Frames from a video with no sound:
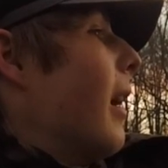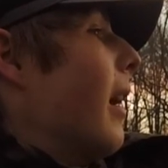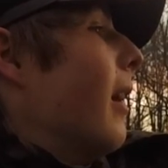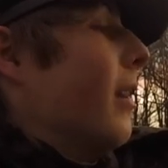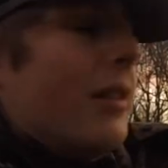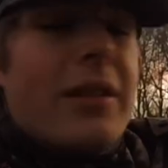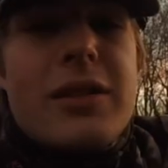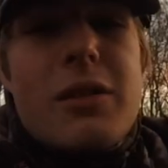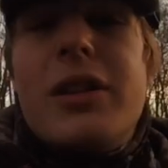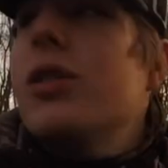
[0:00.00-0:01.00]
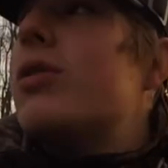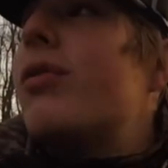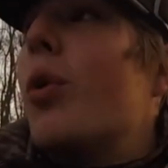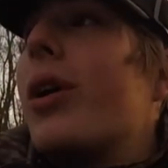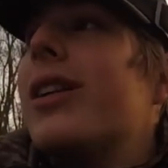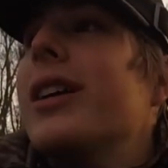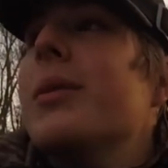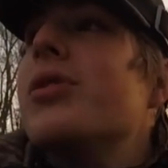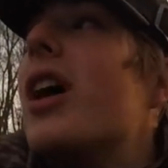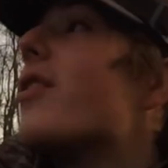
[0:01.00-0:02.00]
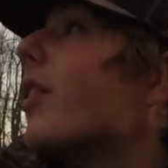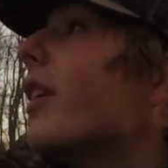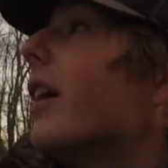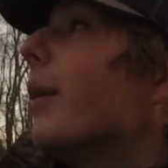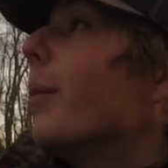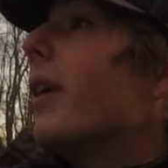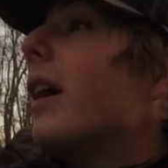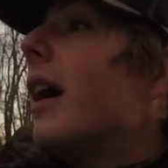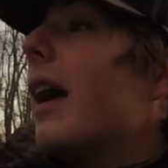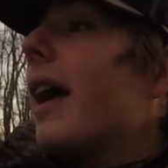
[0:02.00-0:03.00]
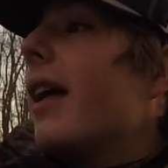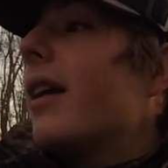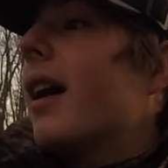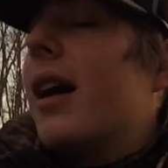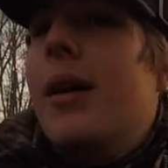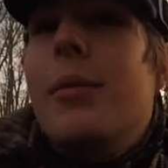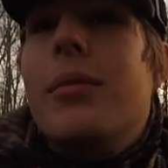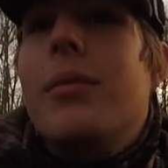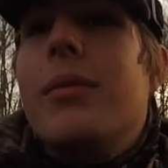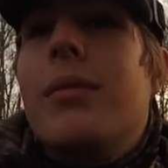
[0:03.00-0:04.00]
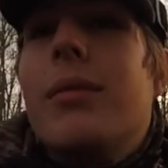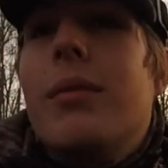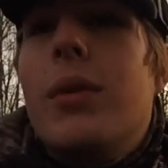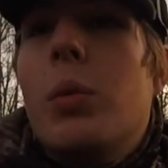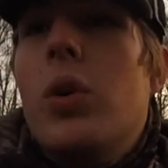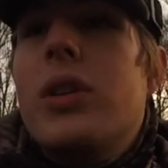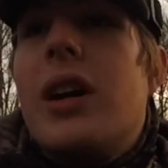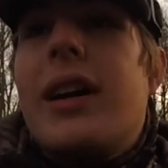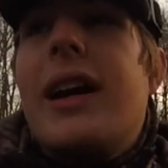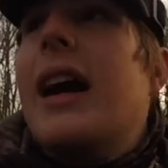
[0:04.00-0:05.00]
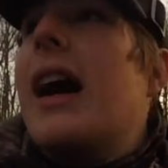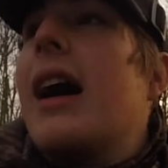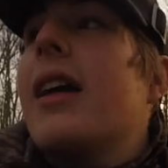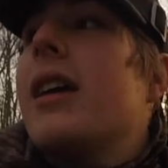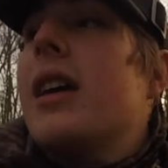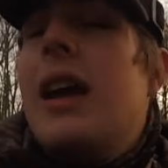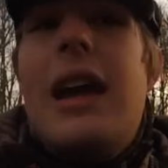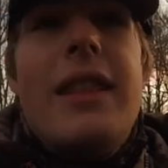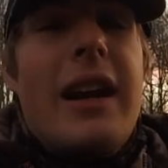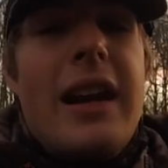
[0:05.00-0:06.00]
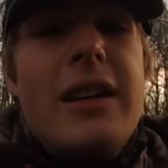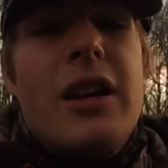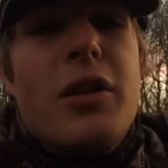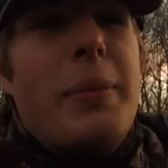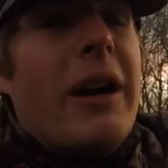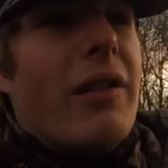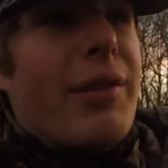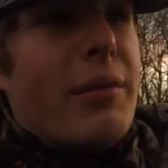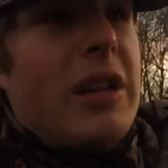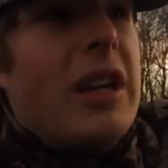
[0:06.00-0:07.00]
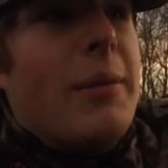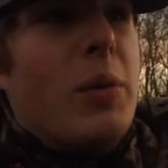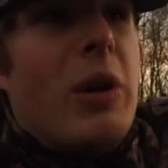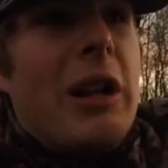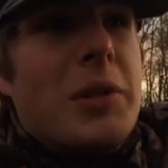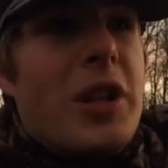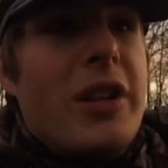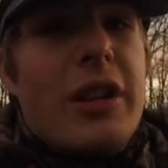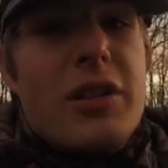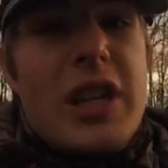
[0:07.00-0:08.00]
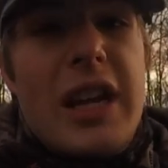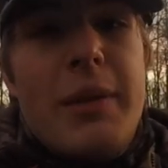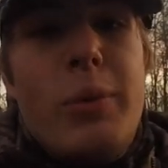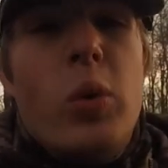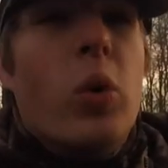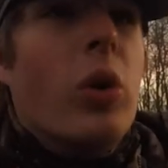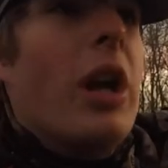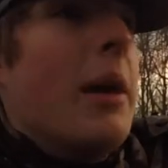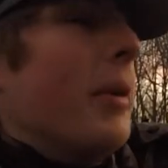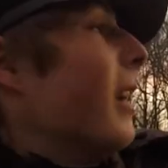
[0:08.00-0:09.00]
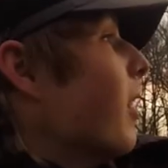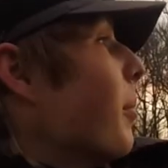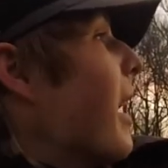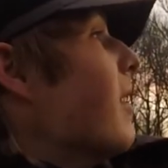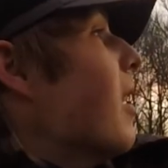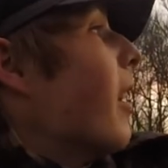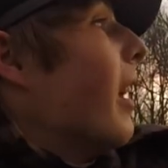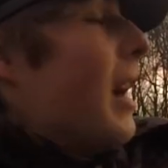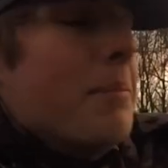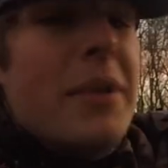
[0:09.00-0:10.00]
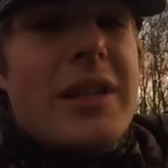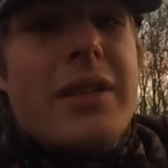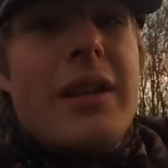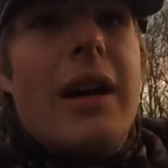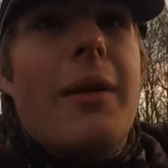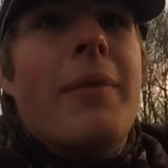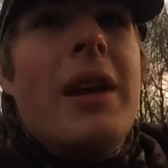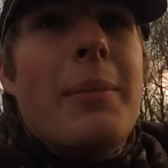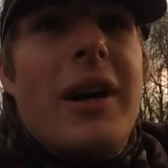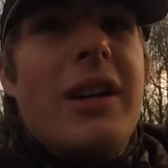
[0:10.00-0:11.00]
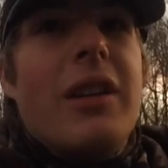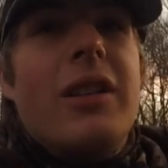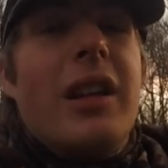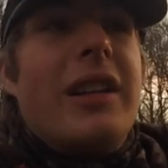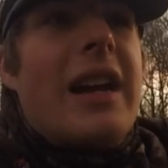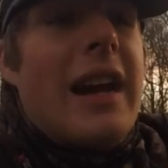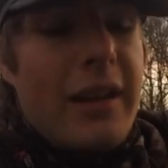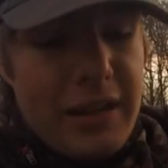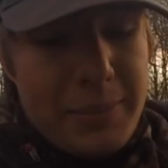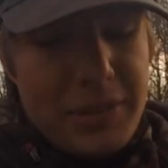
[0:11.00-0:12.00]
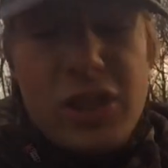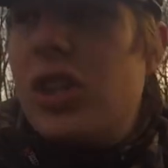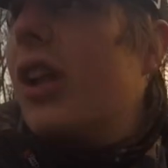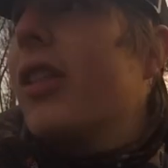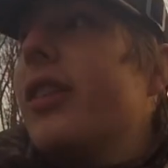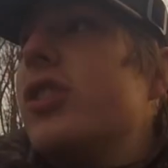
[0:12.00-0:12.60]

and so I used four cleanup shots on him, and um, the wood duck I got and then I had another pair of three come in while I was on the other side of the pool picking up that duck, and I missed um, my gun clicked. I had an empty shell in